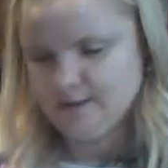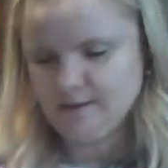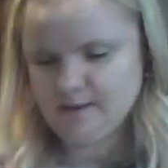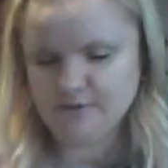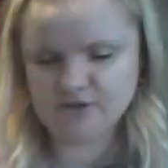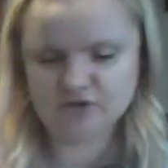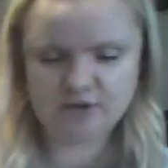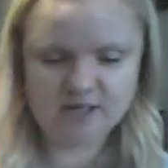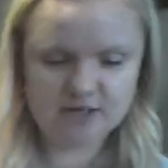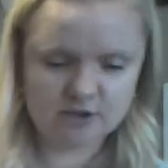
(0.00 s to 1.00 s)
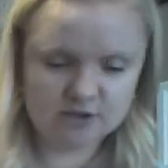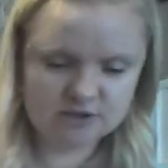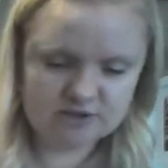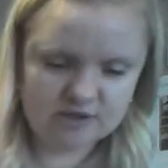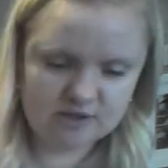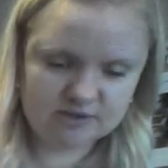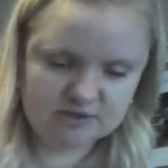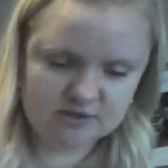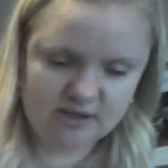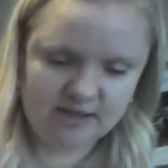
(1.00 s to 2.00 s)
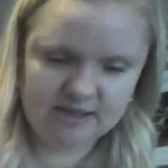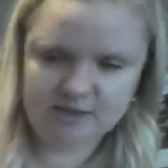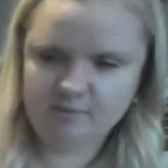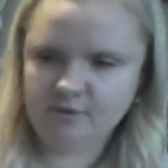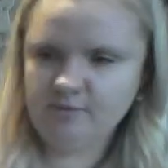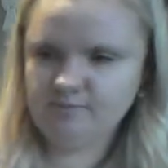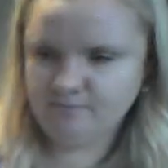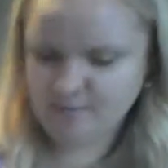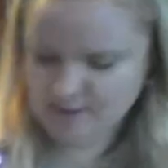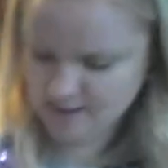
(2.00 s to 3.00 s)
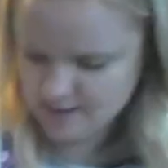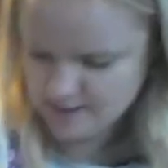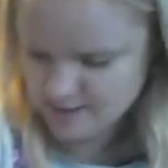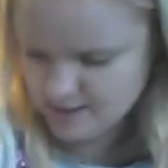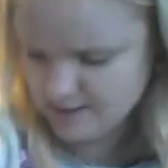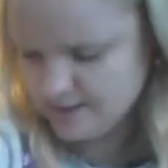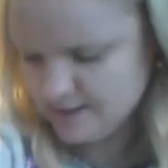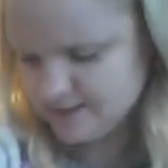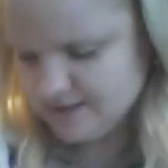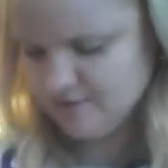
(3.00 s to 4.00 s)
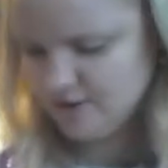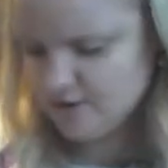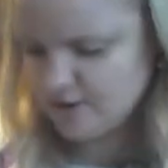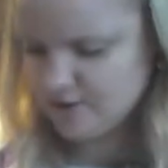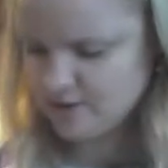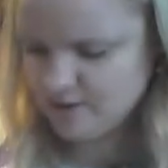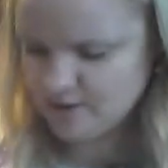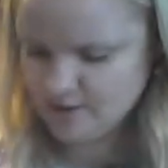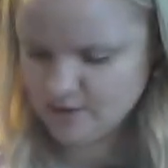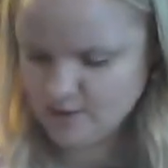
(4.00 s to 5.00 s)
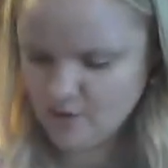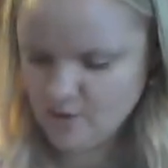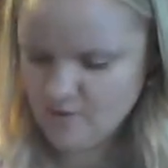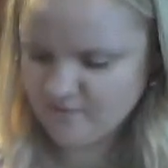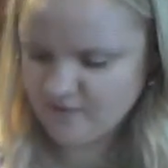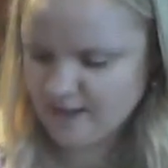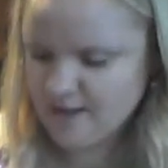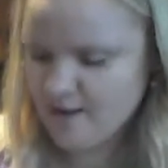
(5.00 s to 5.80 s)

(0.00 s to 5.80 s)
And we don't need loads, so a little bun. Let's have a look, and hopefully